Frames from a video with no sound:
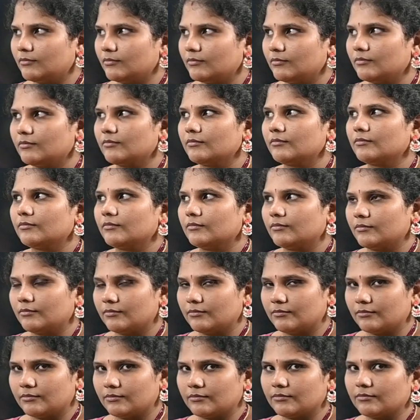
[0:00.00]

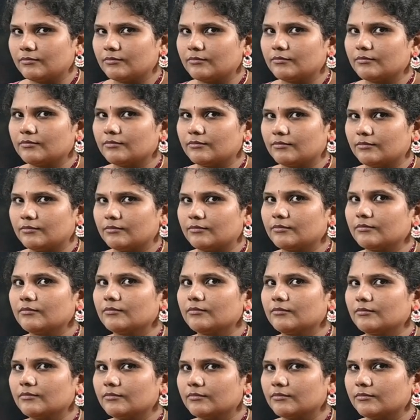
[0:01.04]

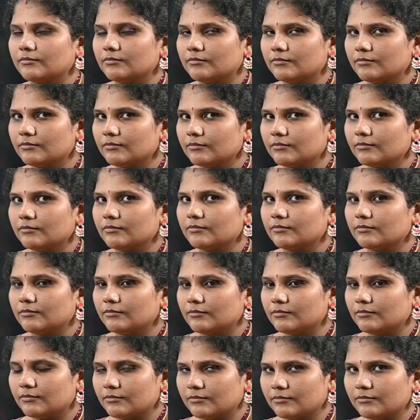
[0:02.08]

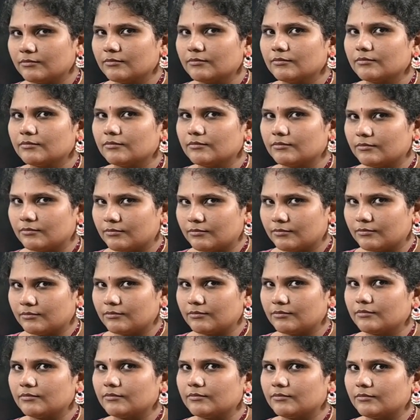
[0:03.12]

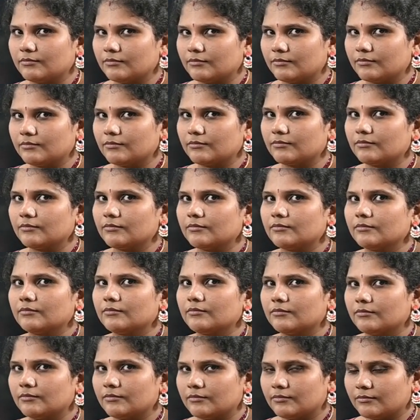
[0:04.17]

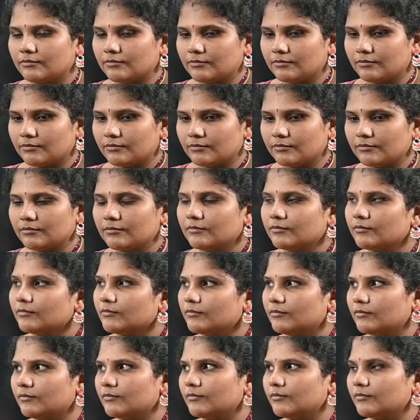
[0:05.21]

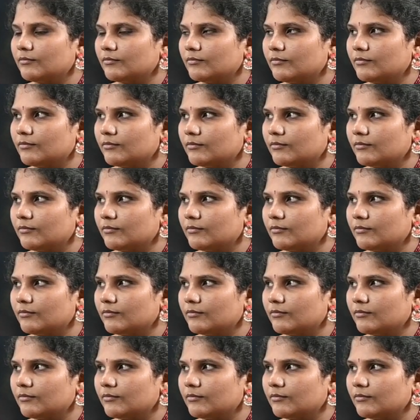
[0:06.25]
(not speaking)